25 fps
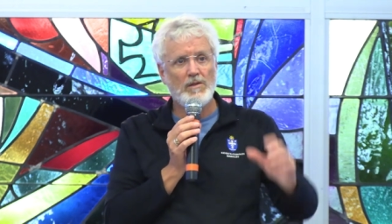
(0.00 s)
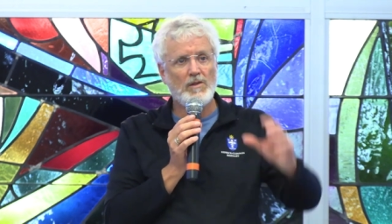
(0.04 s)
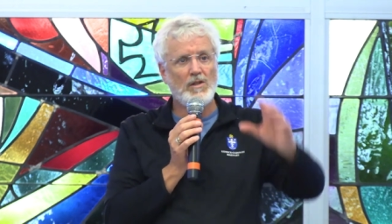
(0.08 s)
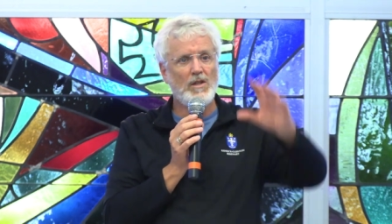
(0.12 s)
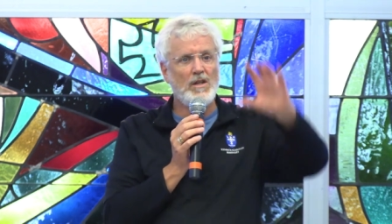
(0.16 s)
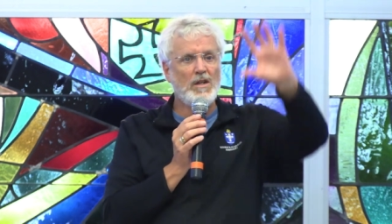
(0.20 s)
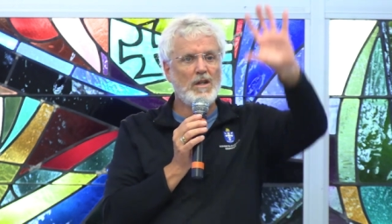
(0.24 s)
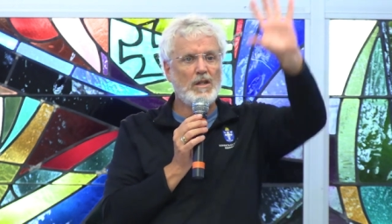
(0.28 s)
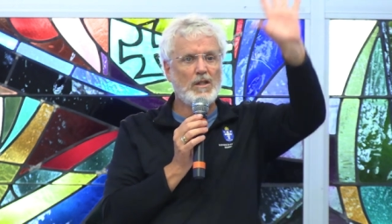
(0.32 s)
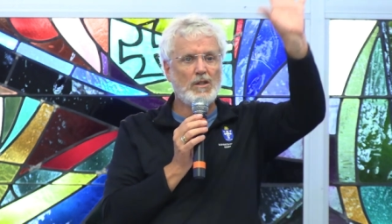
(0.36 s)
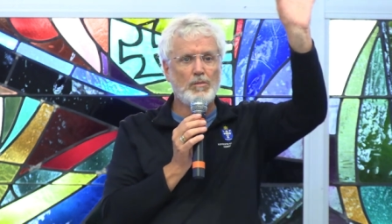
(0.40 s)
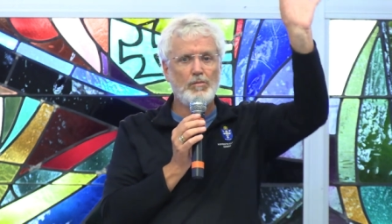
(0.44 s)
as
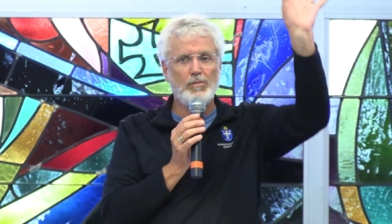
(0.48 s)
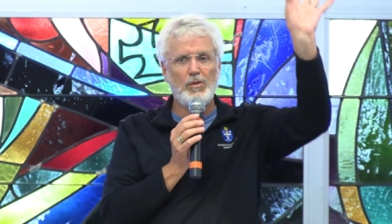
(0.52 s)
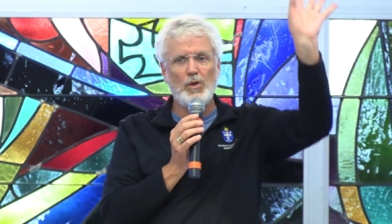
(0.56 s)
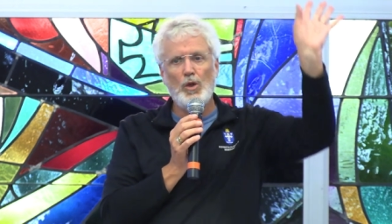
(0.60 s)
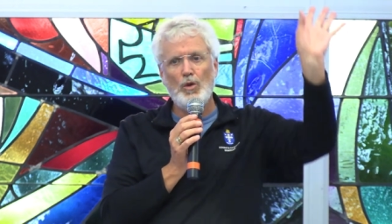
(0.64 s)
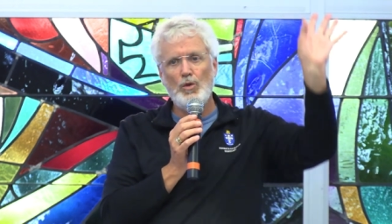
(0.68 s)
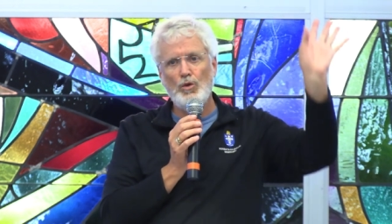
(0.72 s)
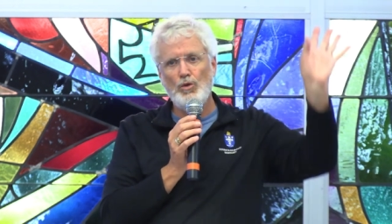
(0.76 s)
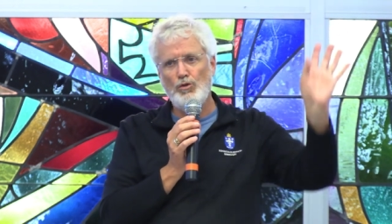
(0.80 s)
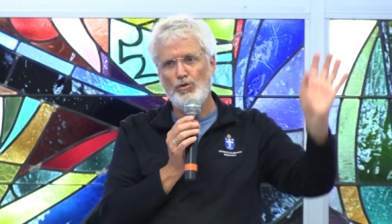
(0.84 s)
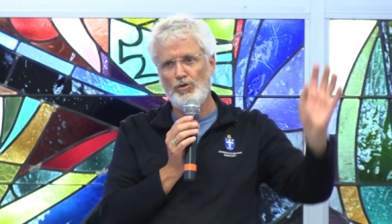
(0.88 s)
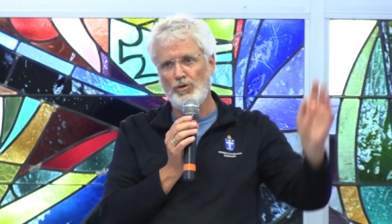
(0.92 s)
an
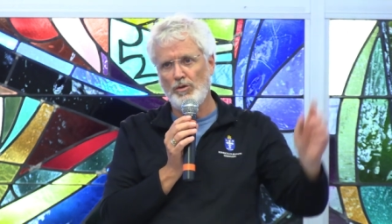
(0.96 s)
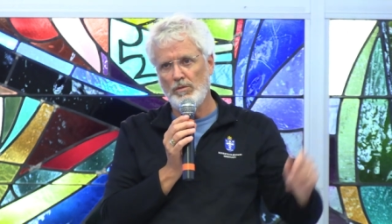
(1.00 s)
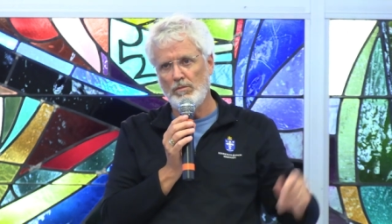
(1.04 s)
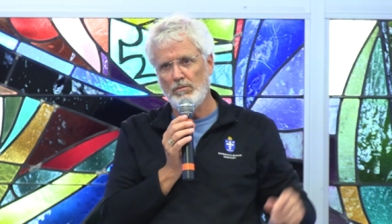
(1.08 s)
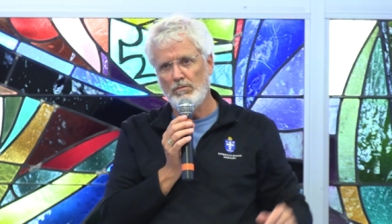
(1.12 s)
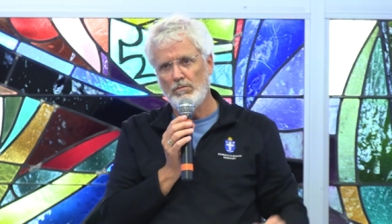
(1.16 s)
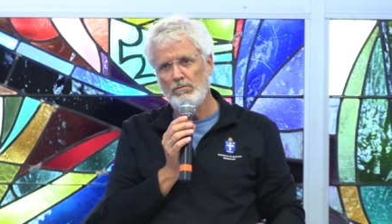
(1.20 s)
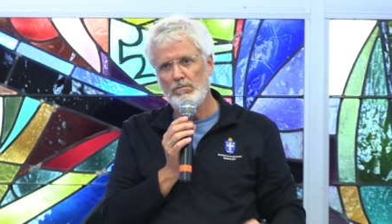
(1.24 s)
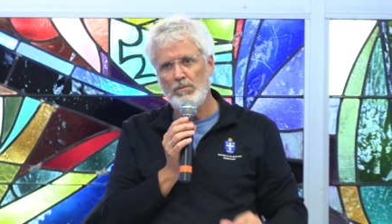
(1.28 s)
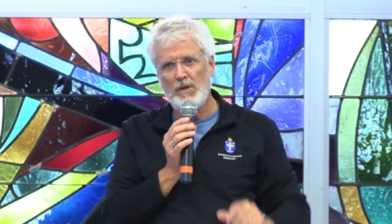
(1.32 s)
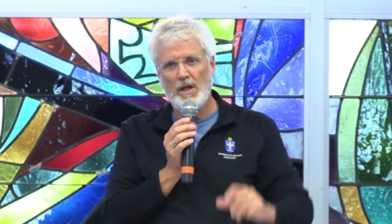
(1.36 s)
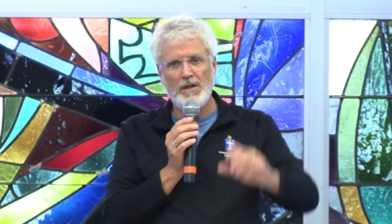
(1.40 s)

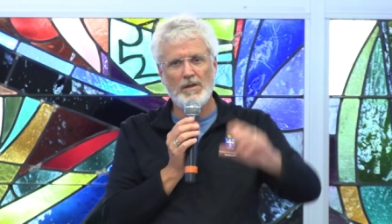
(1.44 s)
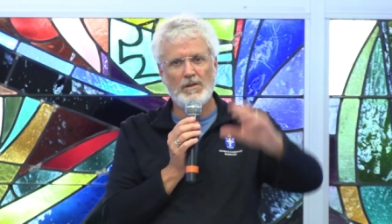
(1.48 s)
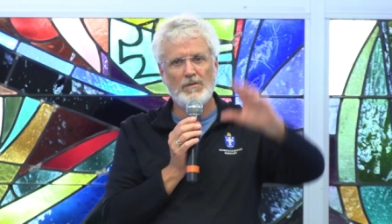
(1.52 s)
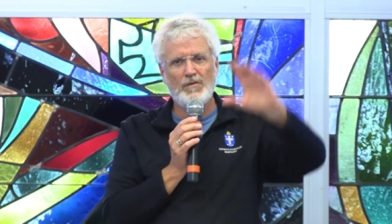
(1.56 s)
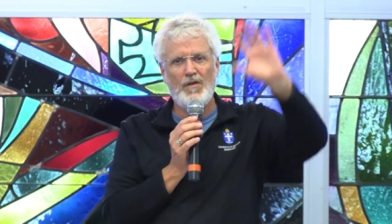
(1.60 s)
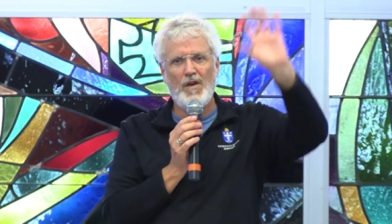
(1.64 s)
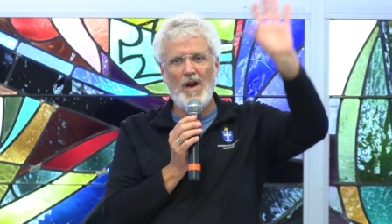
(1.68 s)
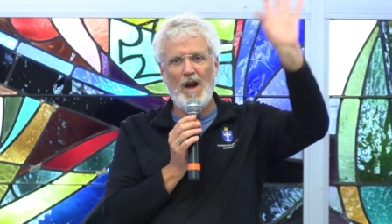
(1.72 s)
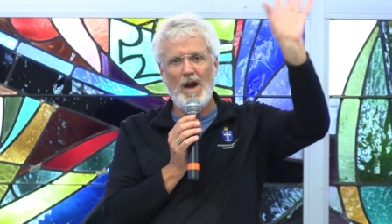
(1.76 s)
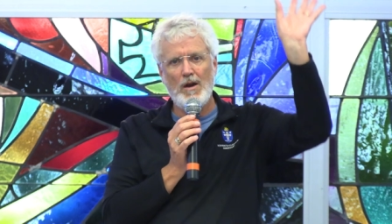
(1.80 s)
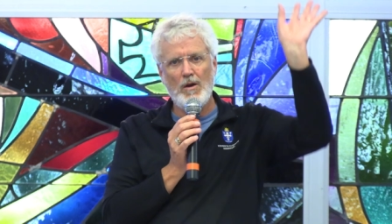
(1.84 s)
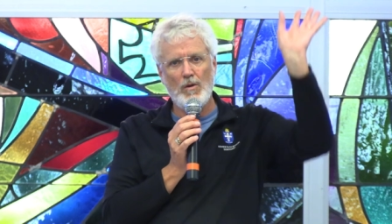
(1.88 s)
explosion, not as
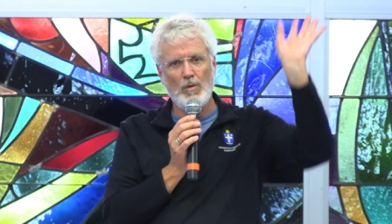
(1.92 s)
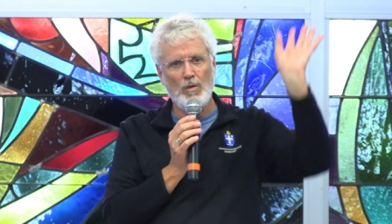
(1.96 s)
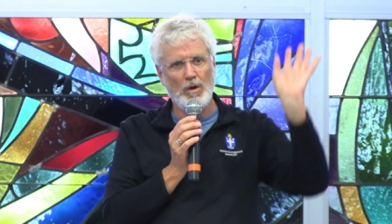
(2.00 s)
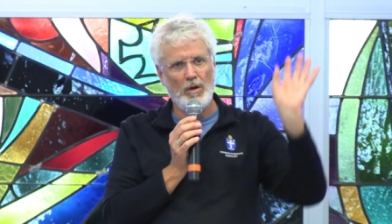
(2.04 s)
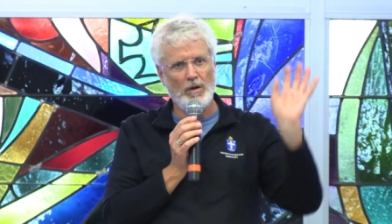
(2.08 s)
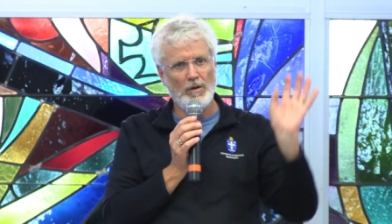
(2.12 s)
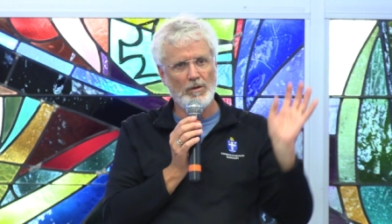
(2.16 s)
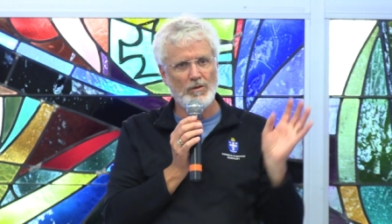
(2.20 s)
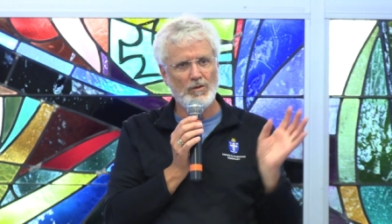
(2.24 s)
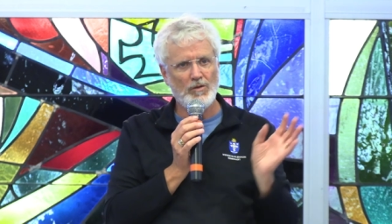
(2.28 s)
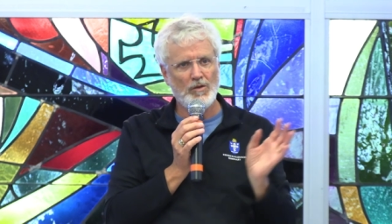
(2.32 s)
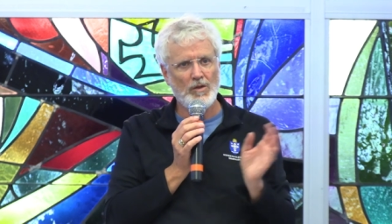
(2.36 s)

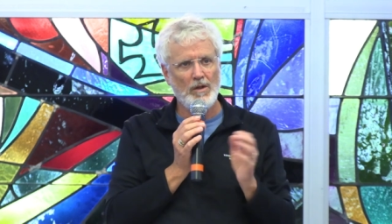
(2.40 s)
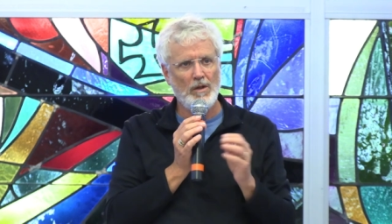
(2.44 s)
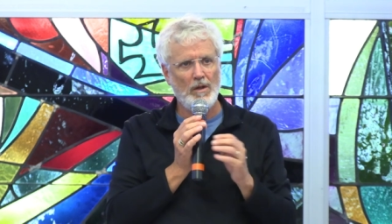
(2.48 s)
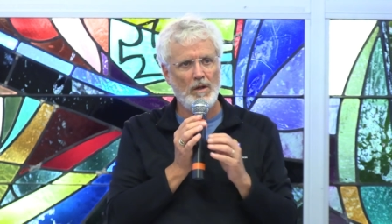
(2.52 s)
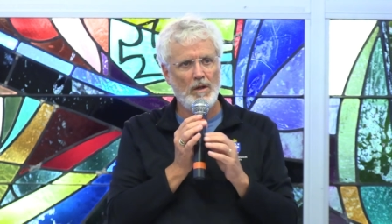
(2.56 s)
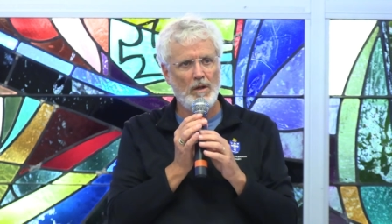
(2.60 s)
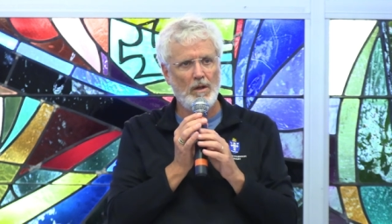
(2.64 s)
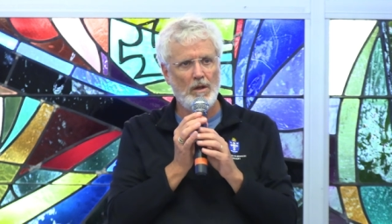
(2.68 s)
fireworks.